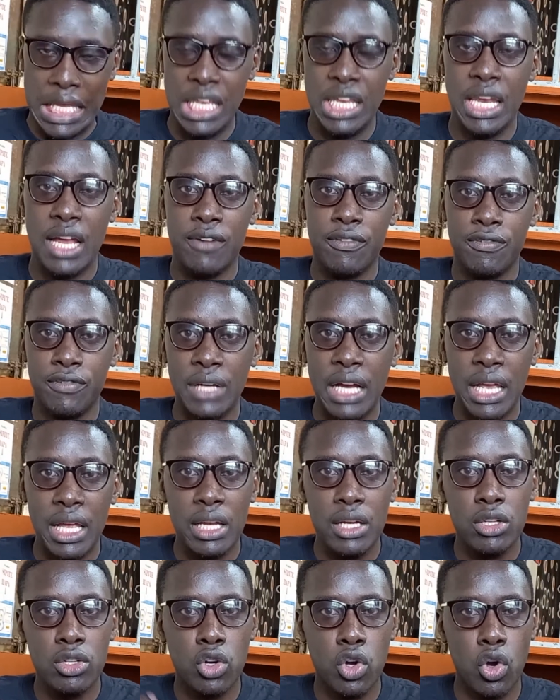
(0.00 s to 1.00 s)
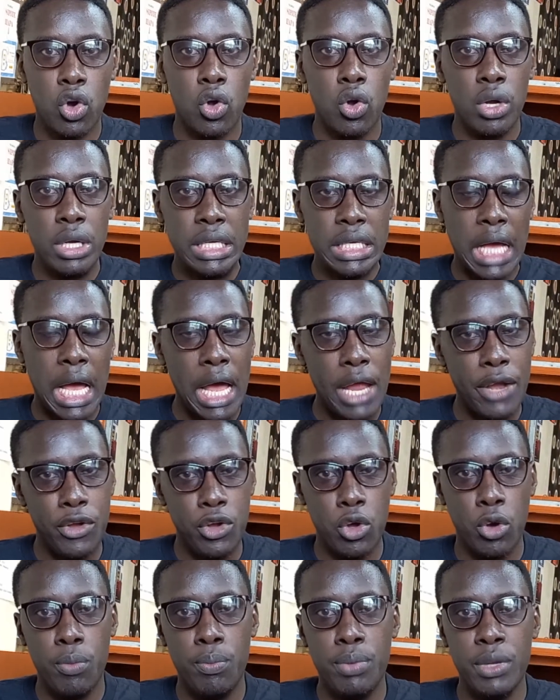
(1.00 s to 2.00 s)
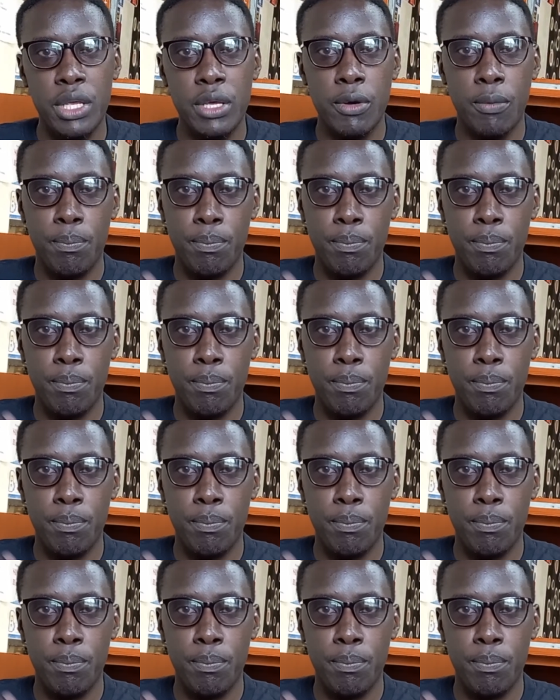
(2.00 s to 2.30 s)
in a file called Adobe